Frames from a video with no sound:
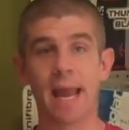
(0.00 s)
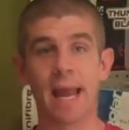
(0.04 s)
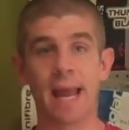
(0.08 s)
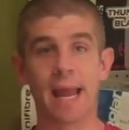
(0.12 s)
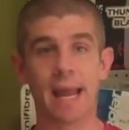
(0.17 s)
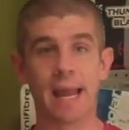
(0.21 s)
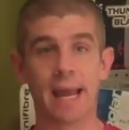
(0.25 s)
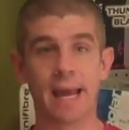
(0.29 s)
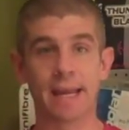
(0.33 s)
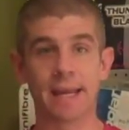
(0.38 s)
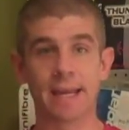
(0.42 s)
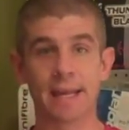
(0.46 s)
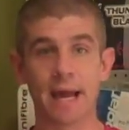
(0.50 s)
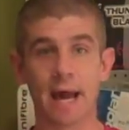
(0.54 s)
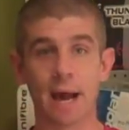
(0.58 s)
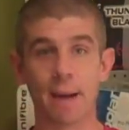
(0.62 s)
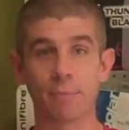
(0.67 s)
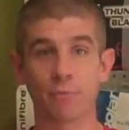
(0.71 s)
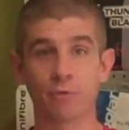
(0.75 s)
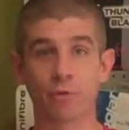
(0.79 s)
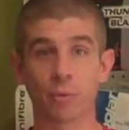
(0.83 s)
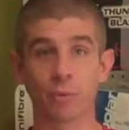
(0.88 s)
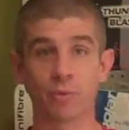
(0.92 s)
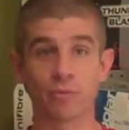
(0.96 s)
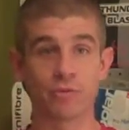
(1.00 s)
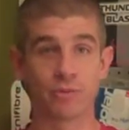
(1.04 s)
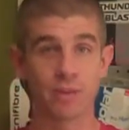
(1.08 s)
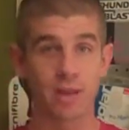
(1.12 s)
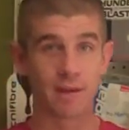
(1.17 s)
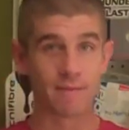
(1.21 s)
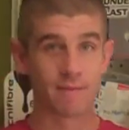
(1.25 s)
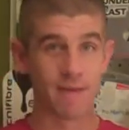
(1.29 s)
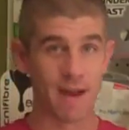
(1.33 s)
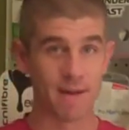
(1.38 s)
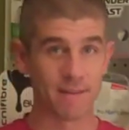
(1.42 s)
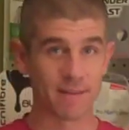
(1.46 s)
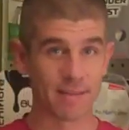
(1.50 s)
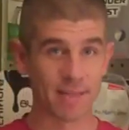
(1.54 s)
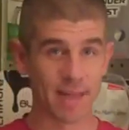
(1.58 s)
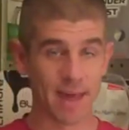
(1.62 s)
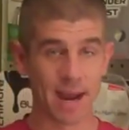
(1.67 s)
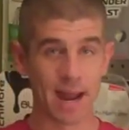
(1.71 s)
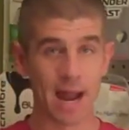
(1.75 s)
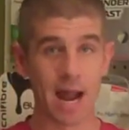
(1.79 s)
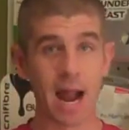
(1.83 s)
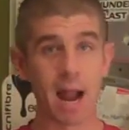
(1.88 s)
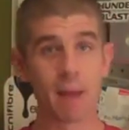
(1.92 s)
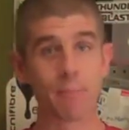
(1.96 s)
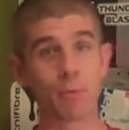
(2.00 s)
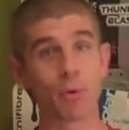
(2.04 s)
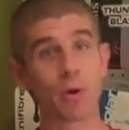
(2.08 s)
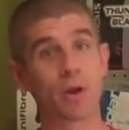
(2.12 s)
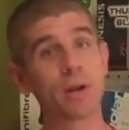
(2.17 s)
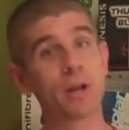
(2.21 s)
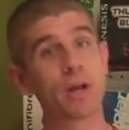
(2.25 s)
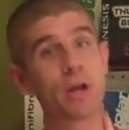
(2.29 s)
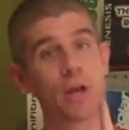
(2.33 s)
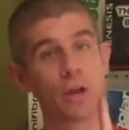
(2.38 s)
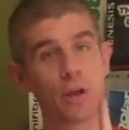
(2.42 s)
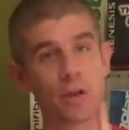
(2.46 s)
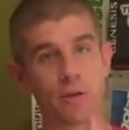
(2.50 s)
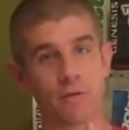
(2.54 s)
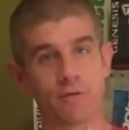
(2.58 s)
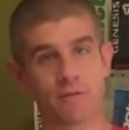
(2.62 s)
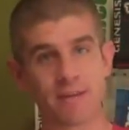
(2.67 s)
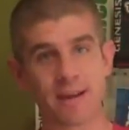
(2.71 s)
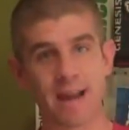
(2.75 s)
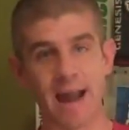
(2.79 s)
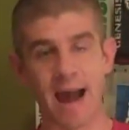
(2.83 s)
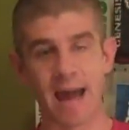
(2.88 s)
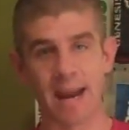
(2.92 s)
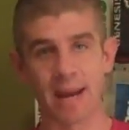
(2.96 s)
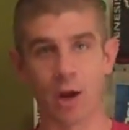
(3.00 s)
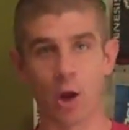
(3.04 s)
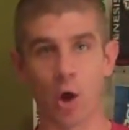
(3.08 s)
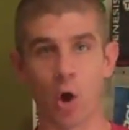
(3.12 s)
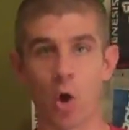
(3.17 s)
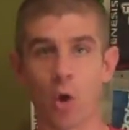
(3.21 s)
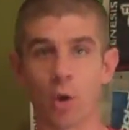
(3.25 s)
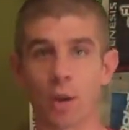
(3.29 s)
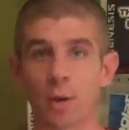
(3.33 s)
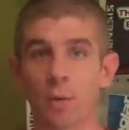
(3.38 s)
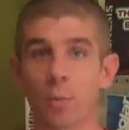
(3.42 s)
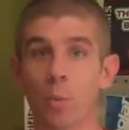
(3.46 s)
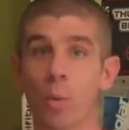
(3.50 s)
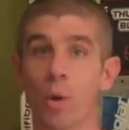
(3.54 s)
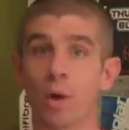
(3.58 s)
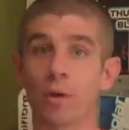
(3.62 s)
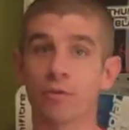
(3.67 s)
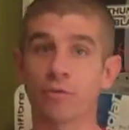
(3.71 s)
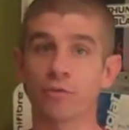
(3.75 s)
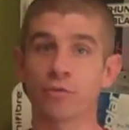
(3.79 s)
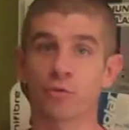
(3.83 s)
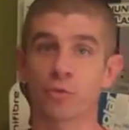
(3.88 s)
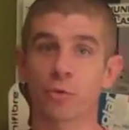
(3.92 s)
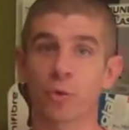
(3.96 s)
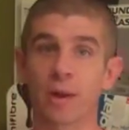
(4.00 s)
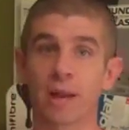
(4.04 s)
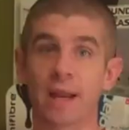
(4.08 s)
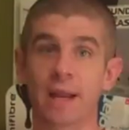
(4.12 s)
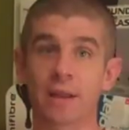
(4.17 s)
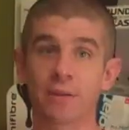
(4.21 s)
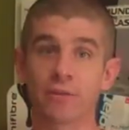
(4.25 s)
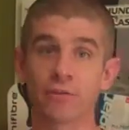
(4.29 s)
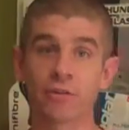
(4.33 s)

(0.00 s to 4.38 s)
And so instead of having that hybrid, you've got it all in one string.